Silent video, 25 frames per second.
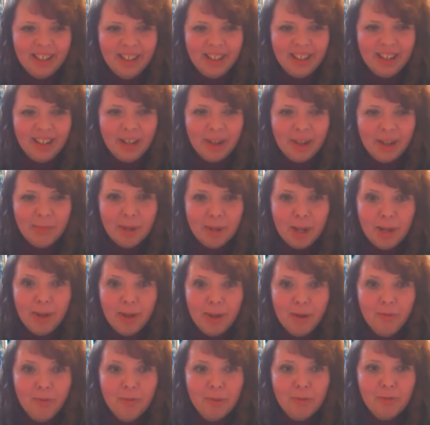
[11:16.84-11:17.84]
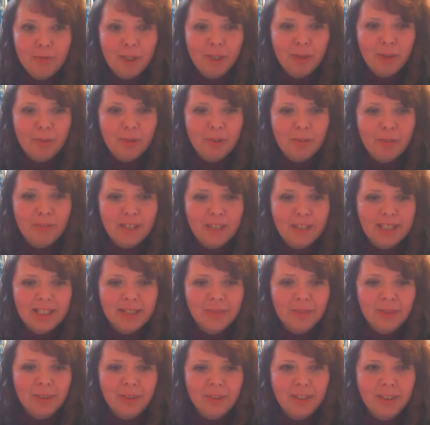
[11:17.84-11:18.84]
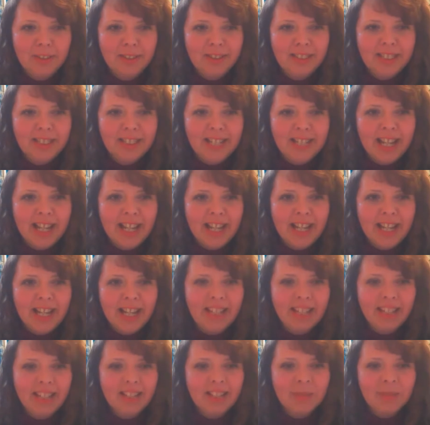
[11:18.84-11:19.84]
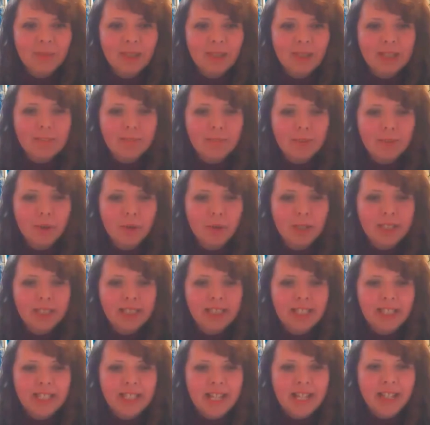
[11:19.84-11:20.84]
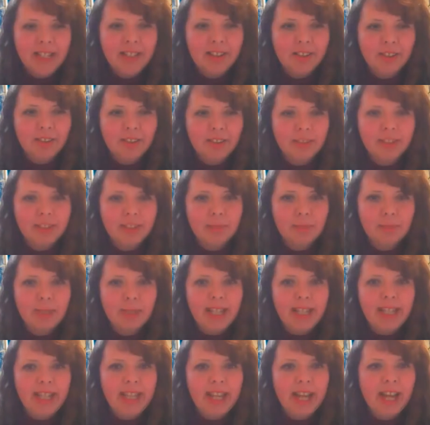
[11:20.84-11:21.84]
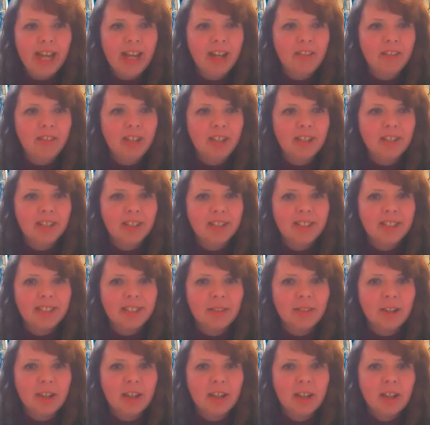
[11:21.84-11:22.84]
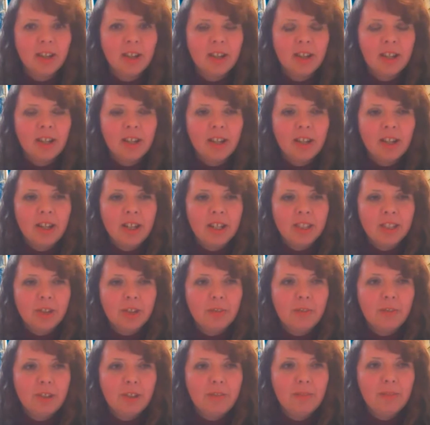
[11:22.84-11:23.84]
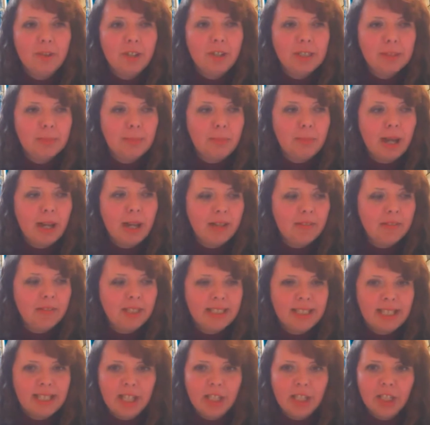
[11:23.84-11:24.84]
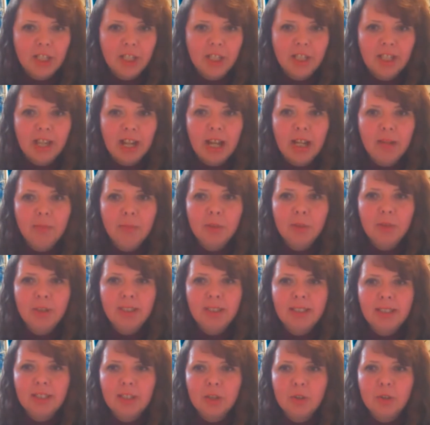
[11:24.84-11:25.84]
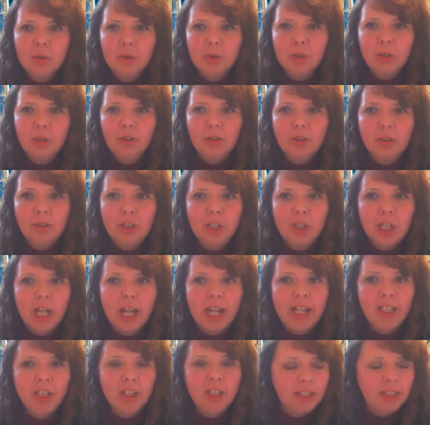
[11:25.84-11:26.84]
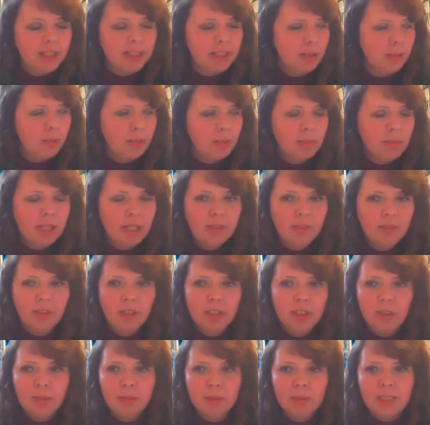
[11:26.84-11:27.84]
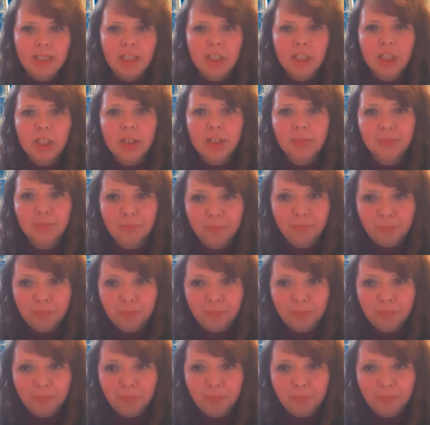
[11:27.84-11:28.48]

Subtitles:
an overview of this with you today, as well as focusing in on some key areas. So for the first part of the session, I'm going to talk you through the changes that we made for the new edition.